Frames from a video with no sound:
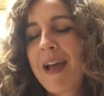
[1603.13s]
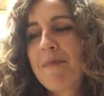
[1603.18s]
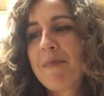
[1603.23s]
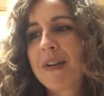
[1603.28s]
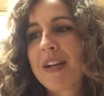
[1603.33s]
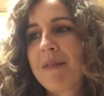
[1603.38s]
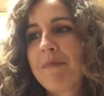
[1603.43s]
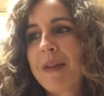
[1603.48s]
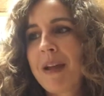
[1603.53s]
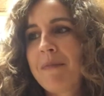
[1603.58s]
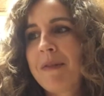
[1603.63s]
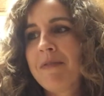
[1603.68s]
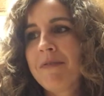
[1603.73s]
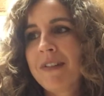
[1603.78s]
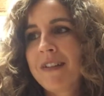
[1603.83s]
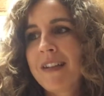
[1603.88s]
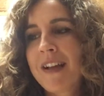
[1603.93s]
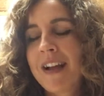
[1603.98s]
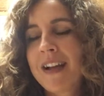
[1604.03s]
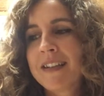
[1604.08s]
But it made me
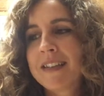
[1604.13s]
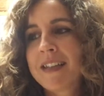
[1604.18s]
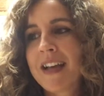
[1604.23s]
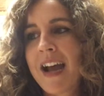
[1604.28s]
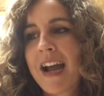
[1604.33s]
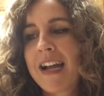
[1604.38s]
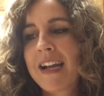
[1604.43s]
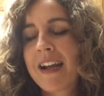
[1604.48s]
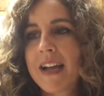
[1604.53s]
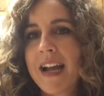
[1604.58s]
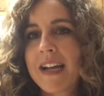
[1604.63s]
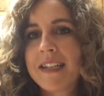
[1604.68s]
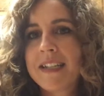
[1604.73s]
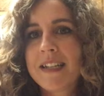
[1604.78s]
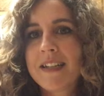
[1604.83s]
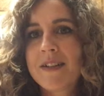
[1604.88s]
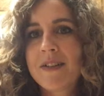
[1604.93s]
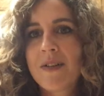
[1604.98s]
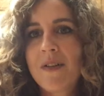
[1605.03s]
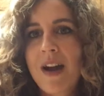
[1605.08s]
realize I
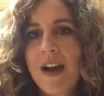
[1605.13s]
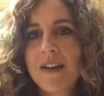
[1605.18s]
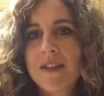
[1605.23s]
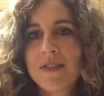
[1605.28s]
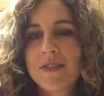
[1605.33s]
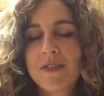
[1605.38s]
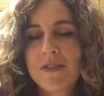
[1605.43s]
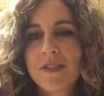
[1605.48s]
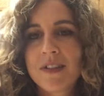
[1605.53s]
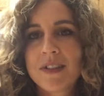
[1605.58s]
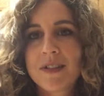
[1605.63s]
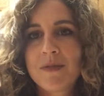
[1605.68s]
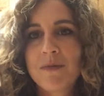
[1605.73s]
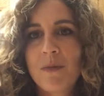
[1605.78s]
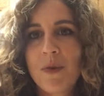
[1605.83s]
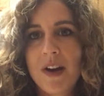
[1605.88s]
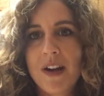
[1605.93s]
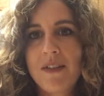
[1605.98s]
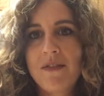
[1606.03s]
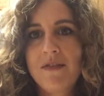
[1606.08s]
didn't know how to do this
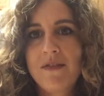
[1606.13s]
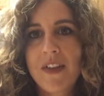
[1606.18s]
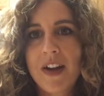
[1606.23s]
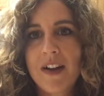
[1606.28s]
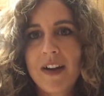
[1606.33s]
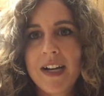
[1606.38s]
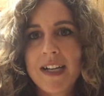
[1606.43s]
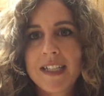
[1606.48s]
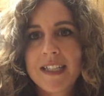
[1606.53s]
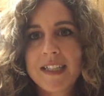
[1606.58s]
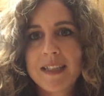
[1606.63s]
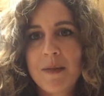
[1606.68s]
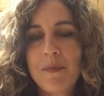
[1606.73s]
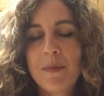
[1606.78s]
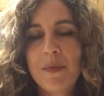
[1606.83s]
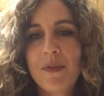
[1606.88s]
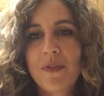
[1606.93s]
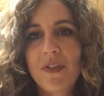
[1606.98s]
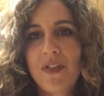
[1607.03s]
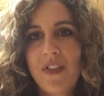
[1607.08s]
one very
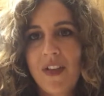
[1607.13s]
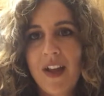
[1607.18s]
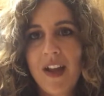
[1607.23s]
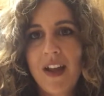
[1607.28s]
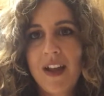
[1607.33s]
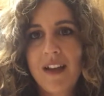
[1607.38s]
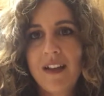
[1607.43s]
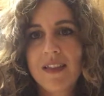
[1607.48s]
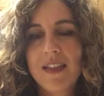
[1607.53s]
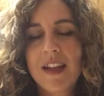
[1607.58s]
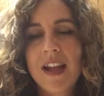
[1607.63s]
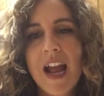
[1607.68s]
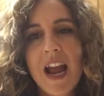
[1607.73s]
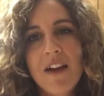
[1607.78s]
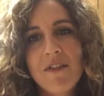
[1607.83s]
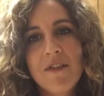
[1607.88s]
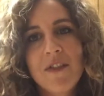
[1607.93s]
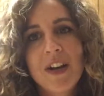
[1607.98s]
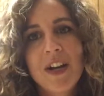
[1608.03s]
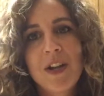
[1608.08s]
simple thing that
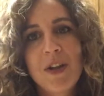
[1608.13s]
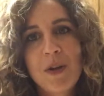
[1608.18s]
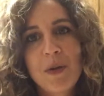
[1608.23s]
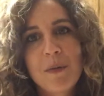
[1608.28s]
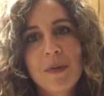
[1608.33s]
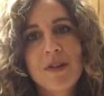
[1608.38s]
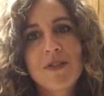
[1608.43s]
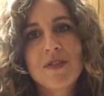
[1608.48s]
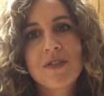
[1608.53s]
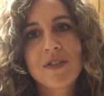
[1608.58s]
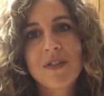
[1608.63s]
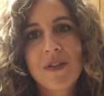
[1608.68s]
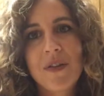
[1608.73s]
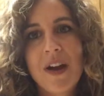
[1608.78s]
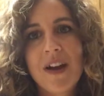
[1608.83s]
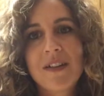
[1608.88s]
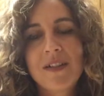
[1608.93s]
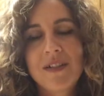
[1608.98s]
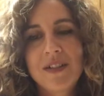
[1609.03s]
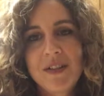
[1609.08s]
every human should know
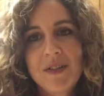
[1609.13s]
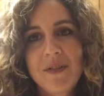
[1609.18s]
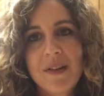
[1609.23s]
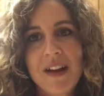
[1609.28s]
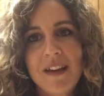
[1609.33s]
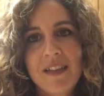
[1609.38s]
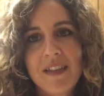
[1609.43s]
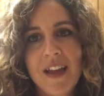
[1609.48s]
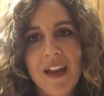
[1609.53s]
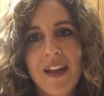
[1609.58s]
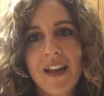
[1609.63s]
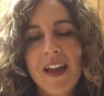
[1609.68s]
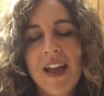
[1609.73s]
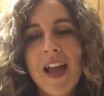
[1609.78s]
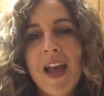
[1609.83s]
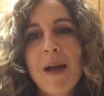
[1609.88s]
how to do, I think.